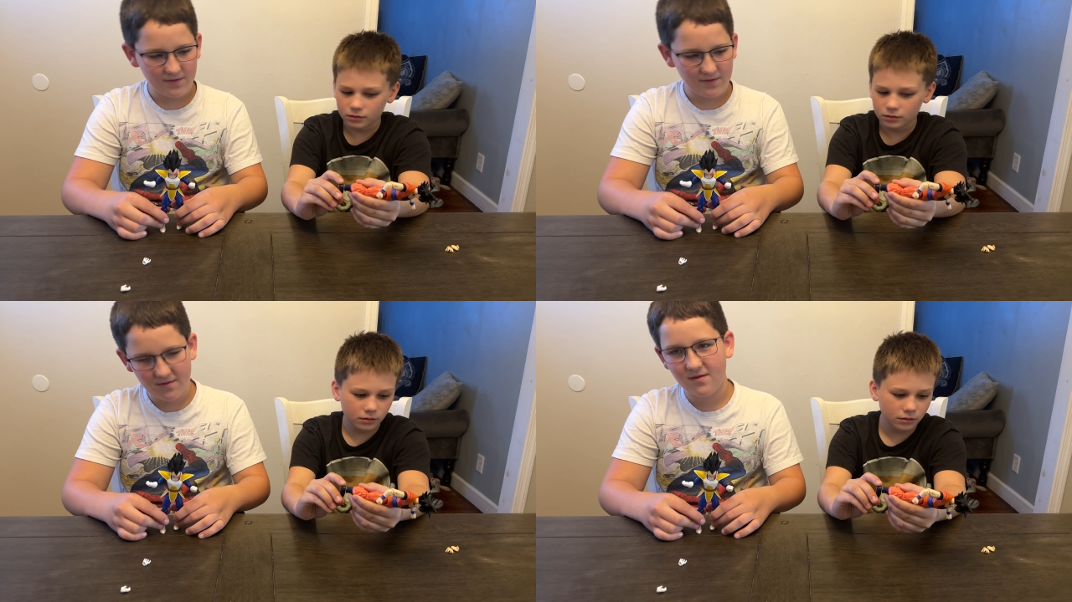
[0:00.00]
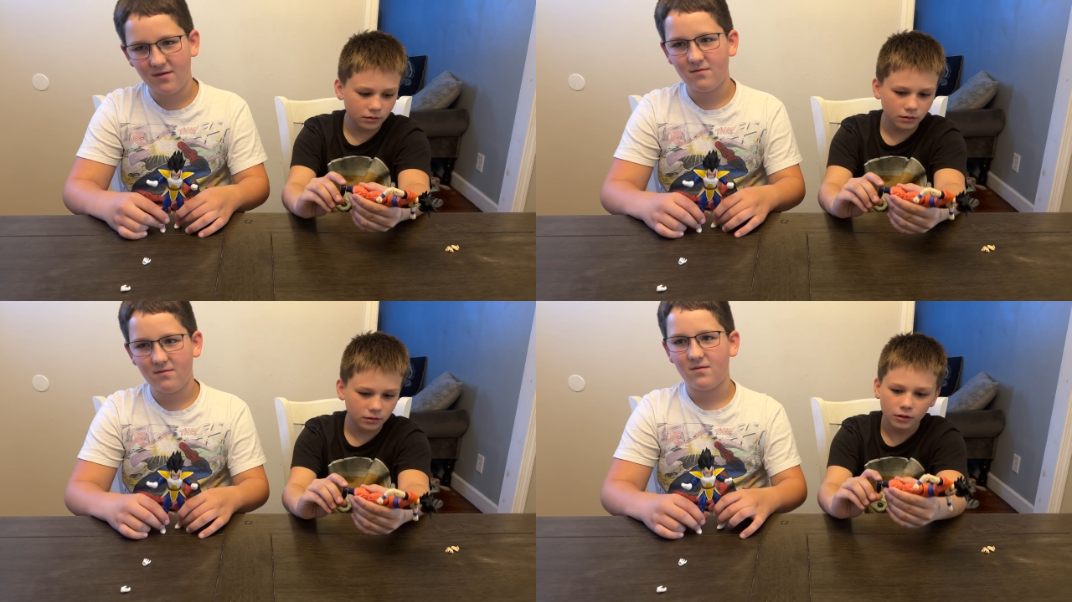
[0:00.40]
Speaker 1: does
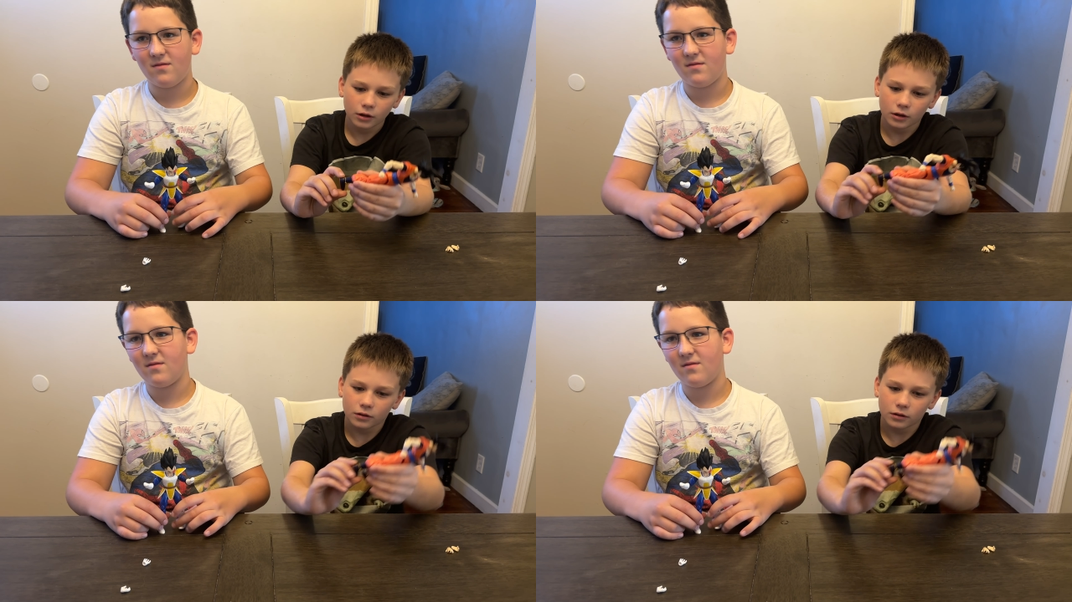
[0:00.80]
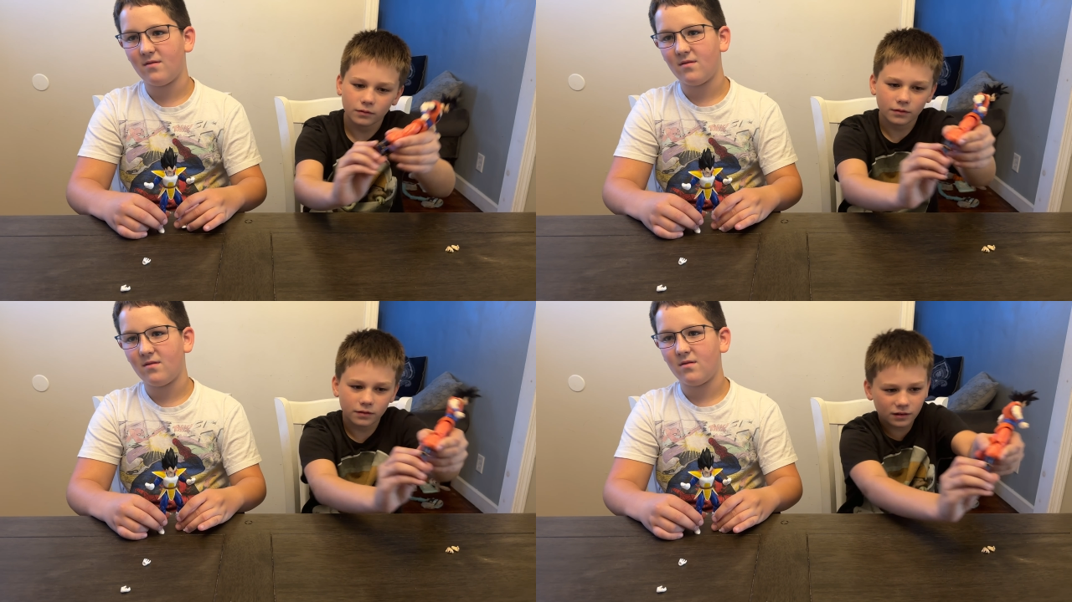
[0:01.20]
too.
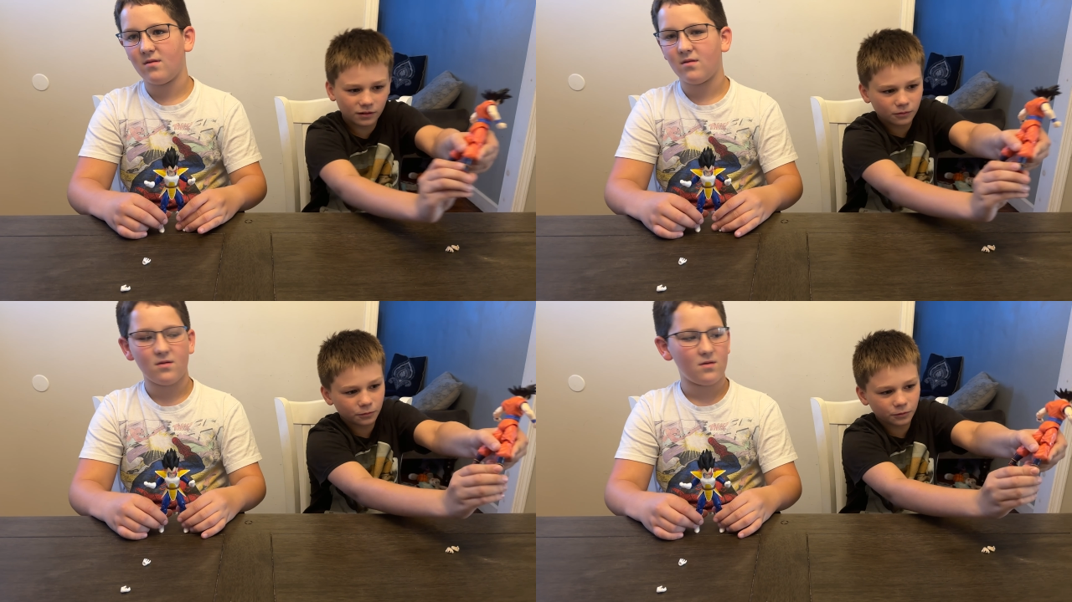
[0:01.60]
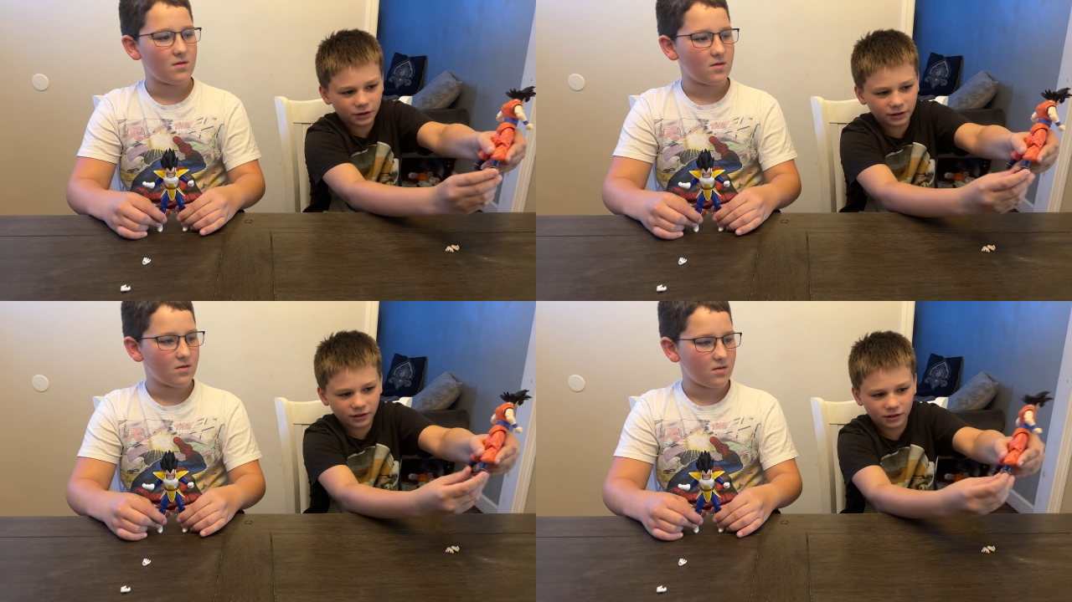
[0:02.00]
Let's see,
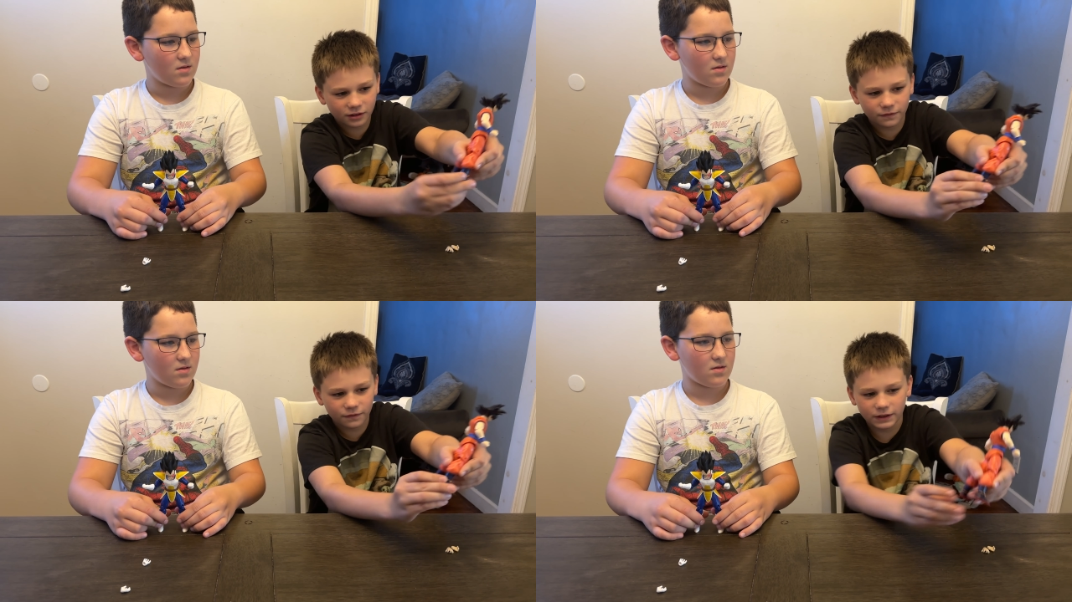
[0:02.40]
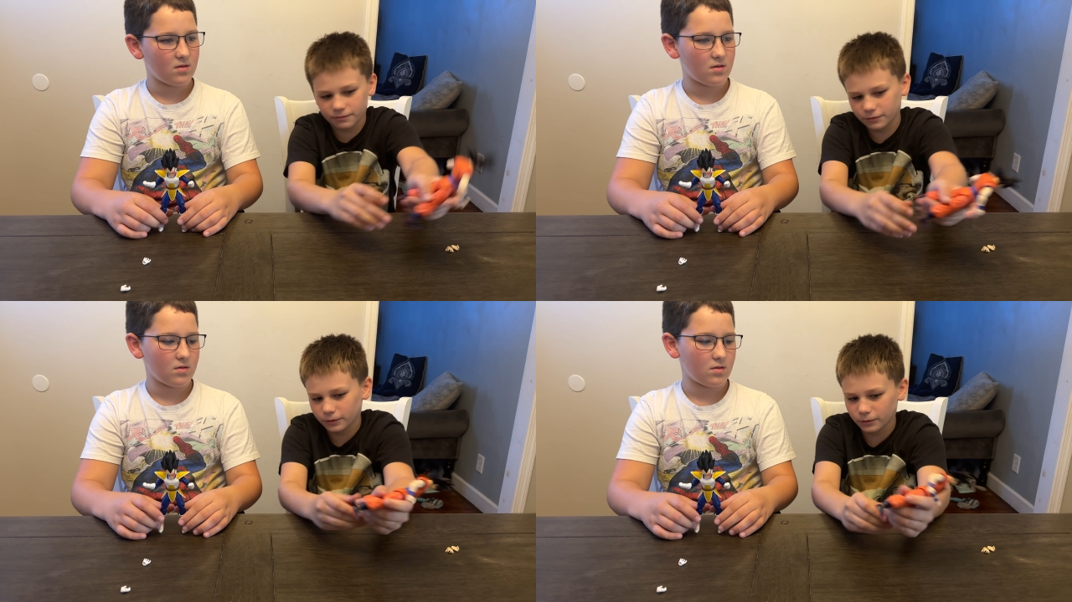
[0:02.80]
one, his
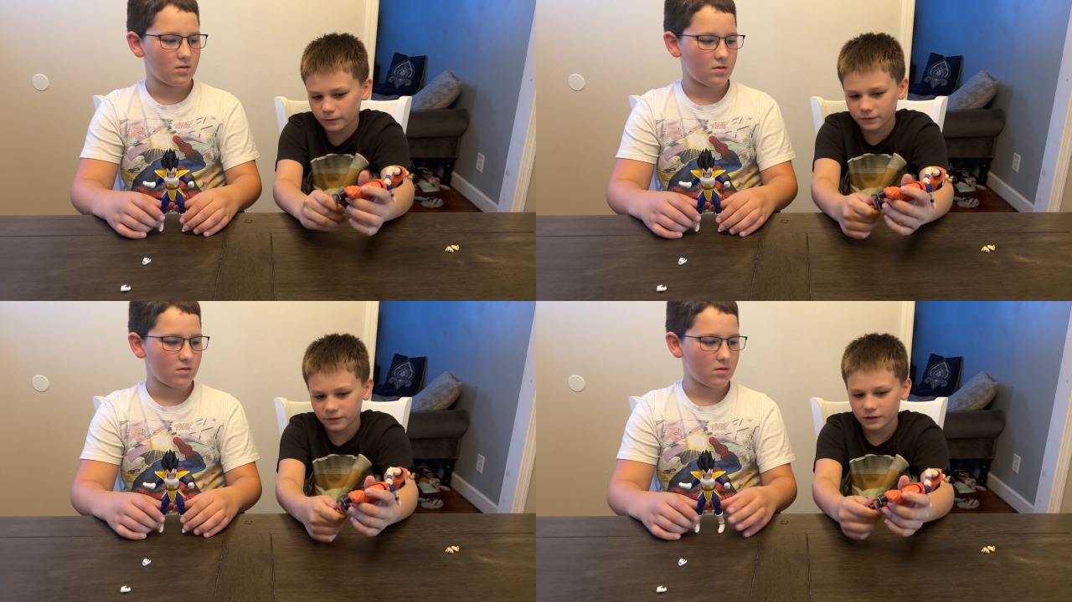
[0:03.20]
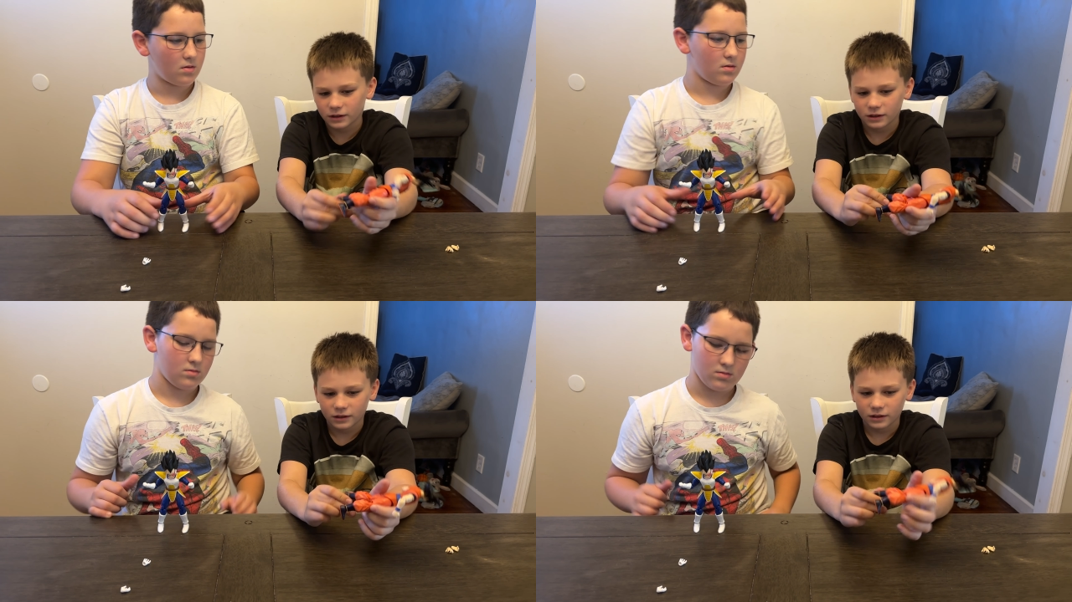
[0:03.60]
feet move,
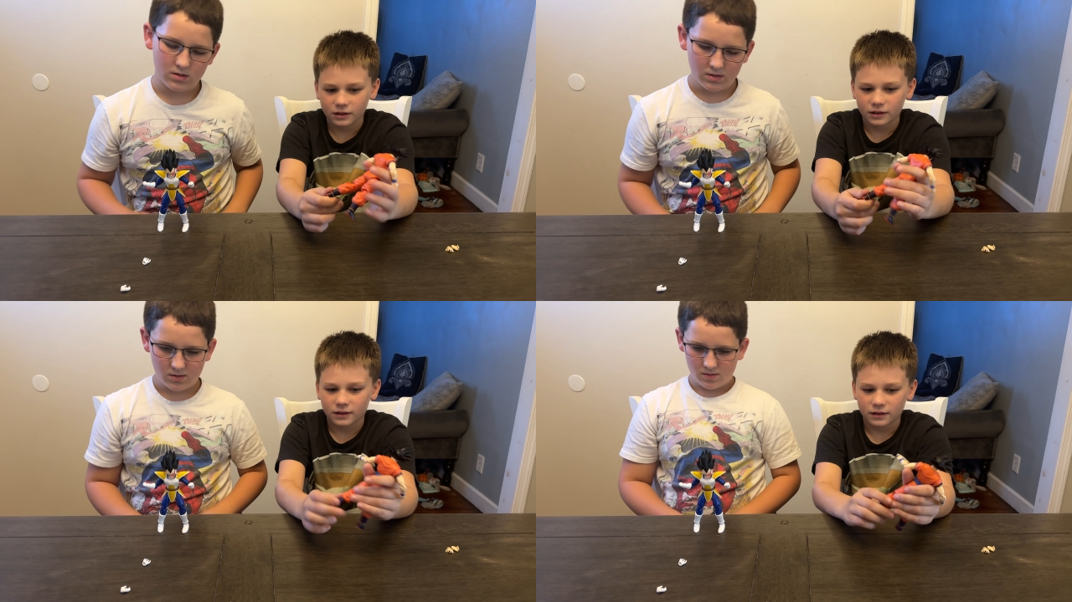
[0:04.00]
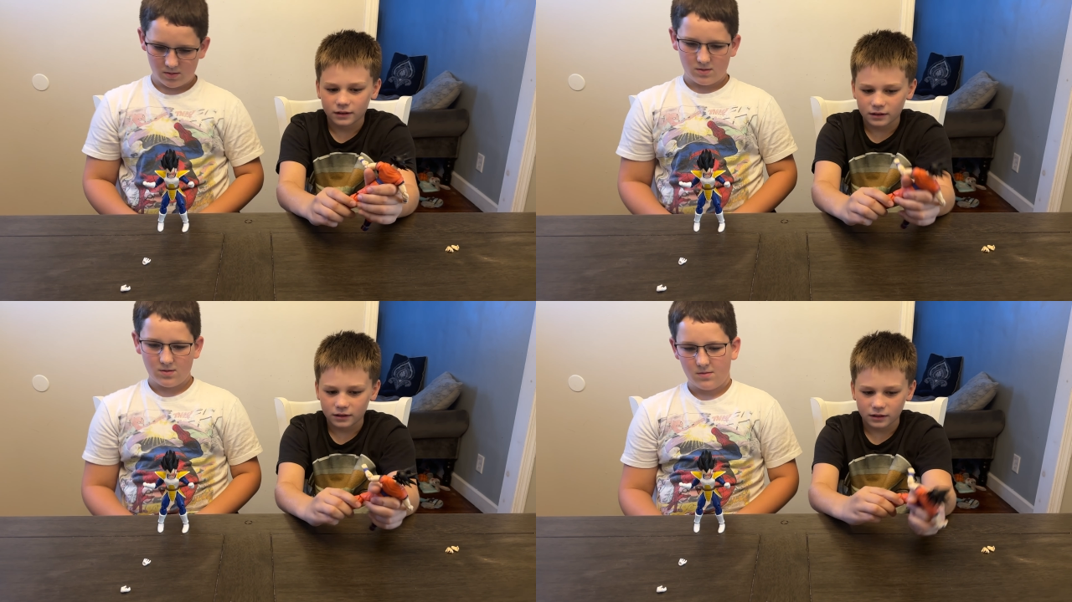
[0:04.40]

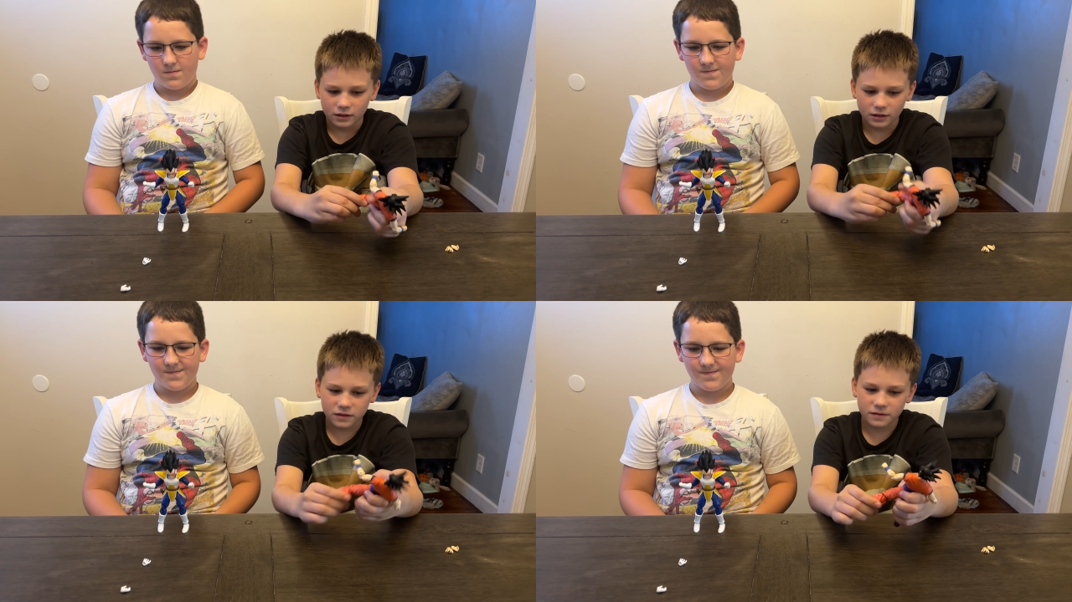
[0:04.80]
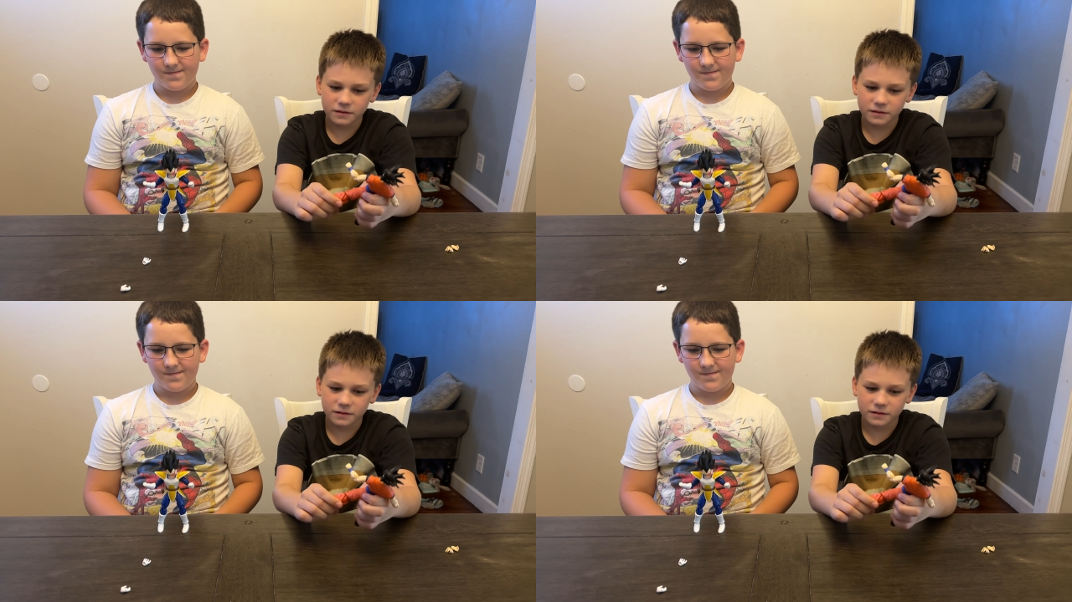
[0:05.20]
his